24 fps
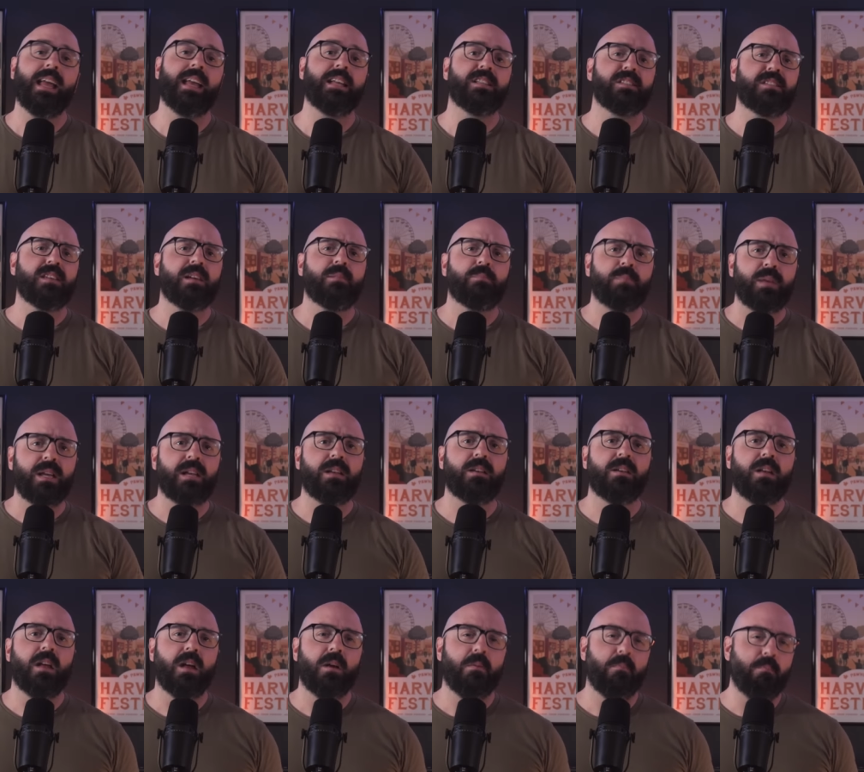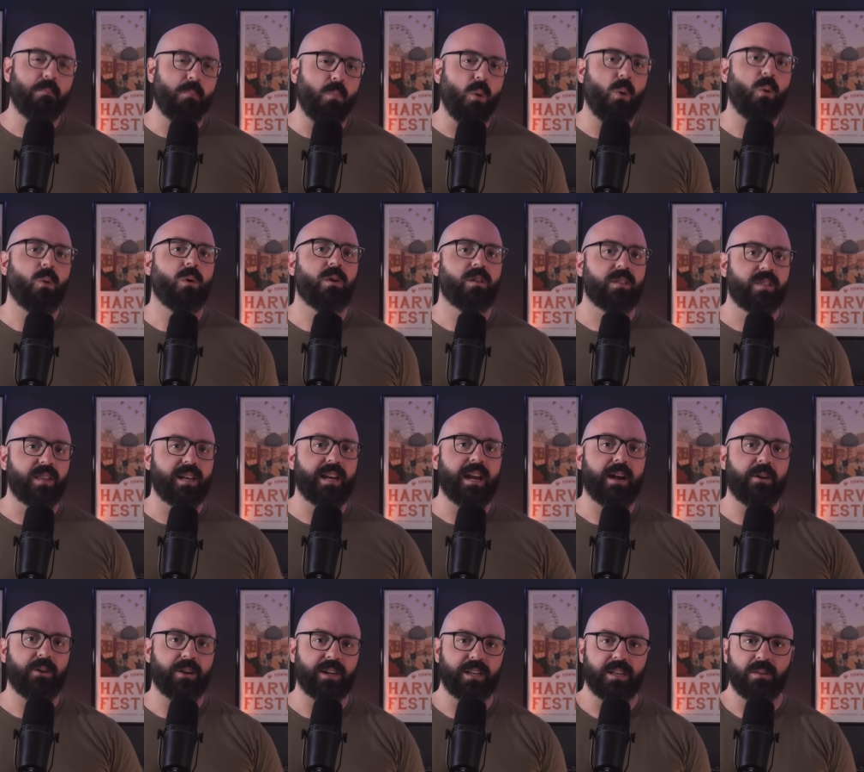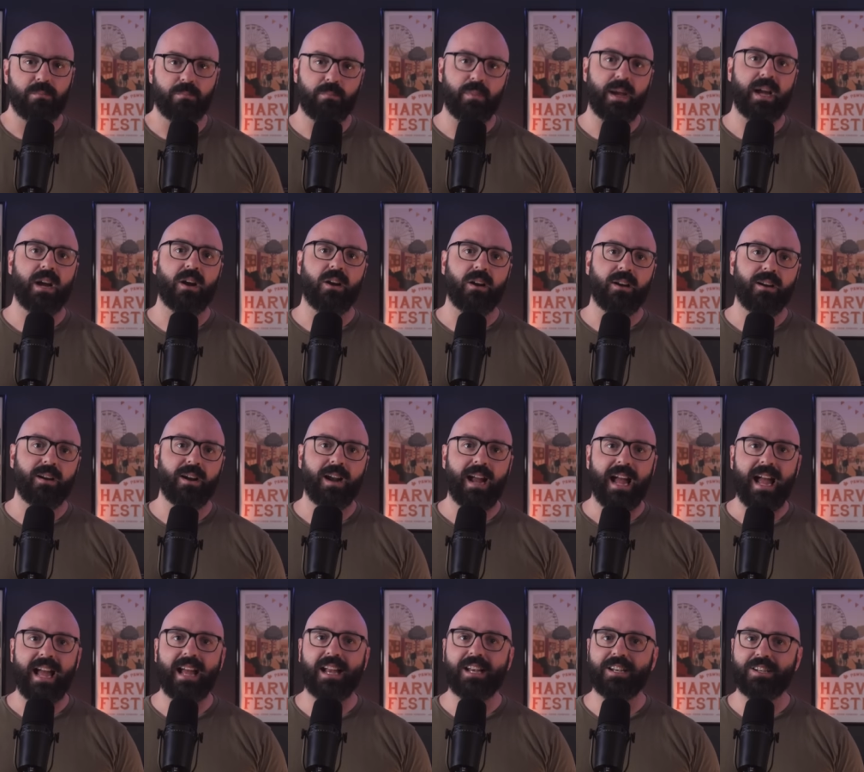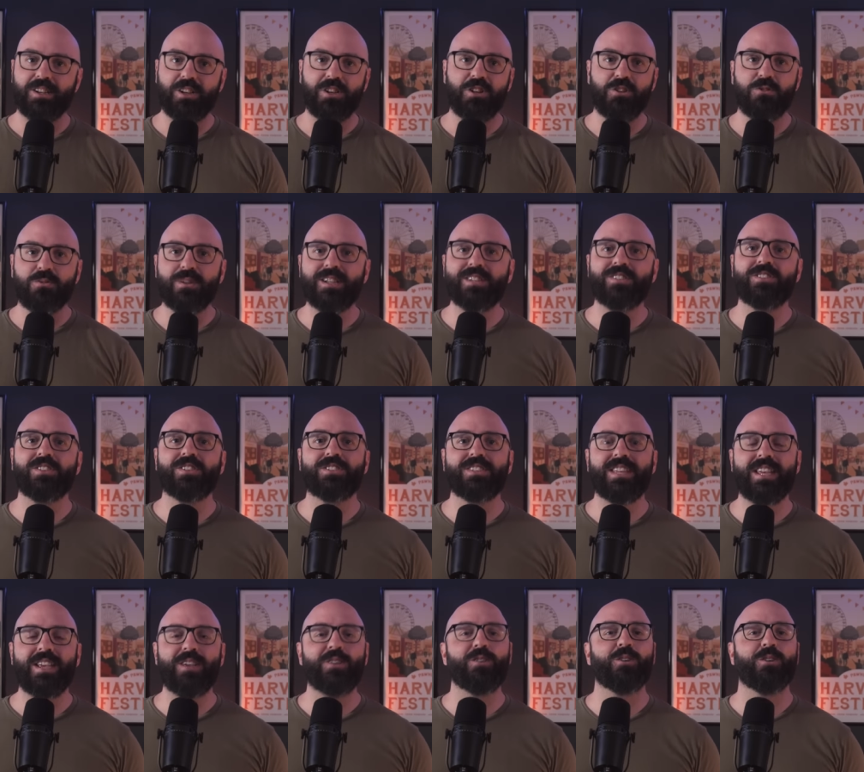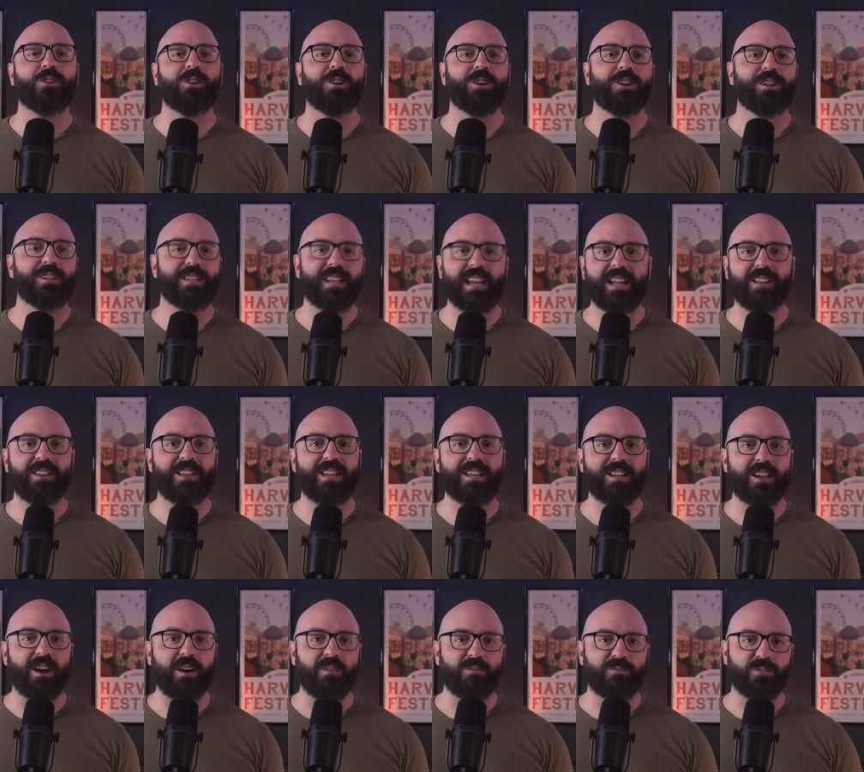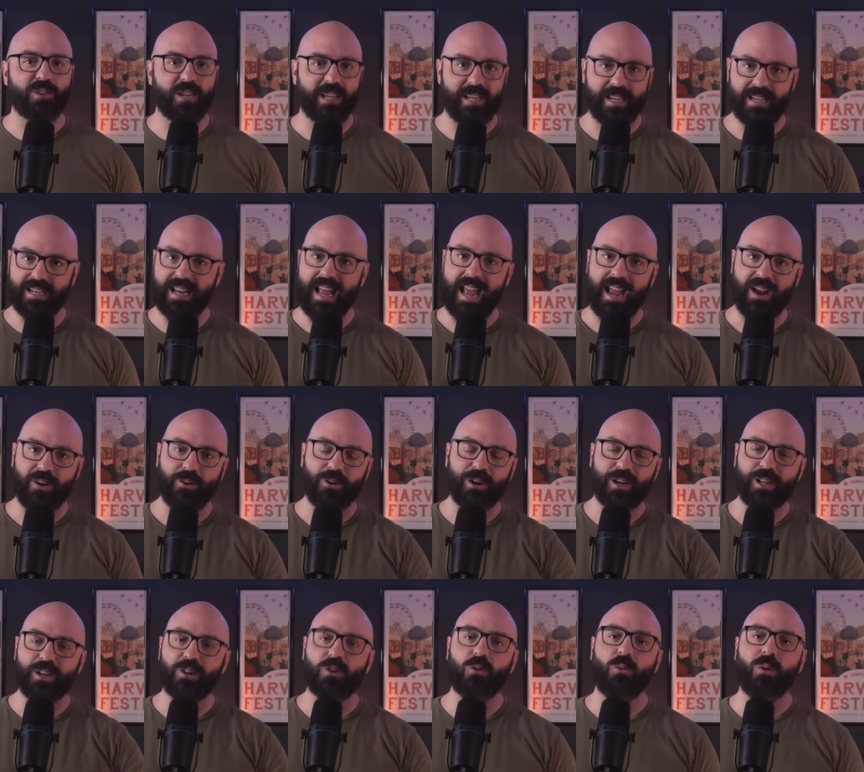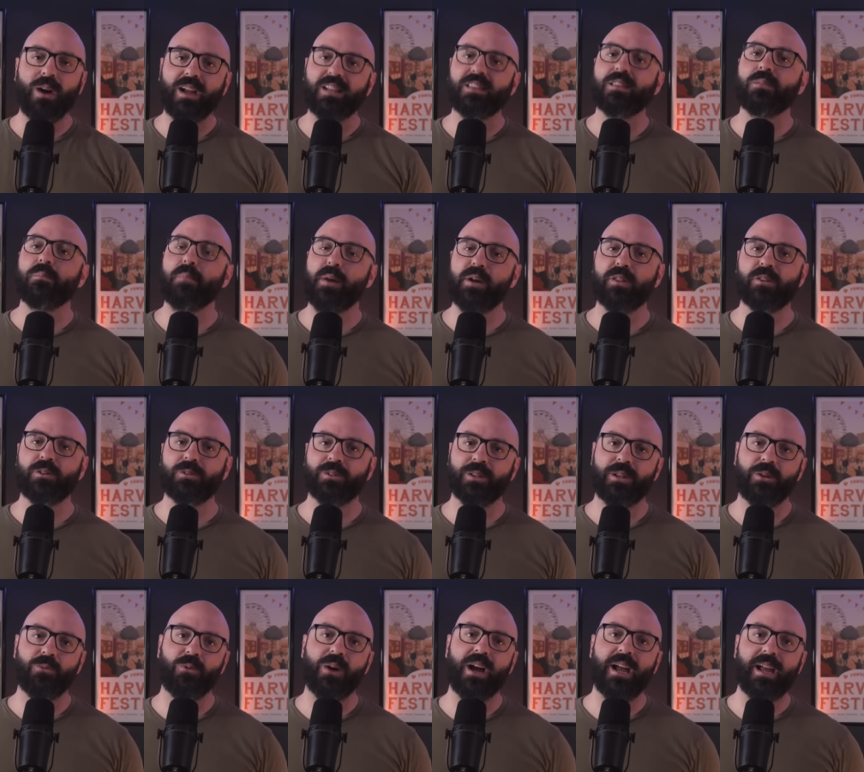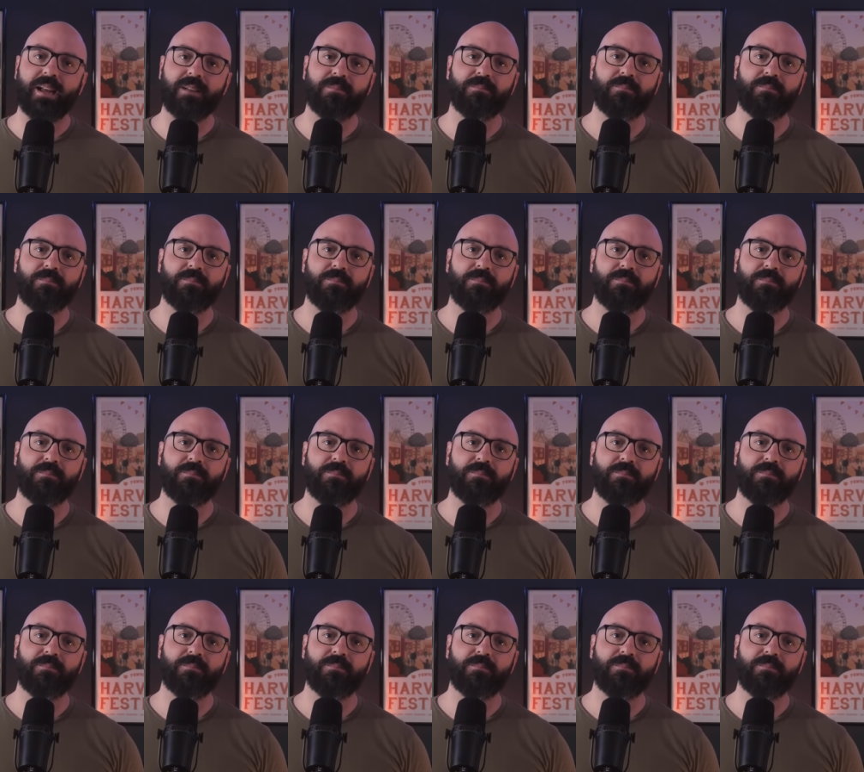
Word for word: ends up being more than Aaron can bear and you can just hear Nellie comforting Aaron in quite the motherly way.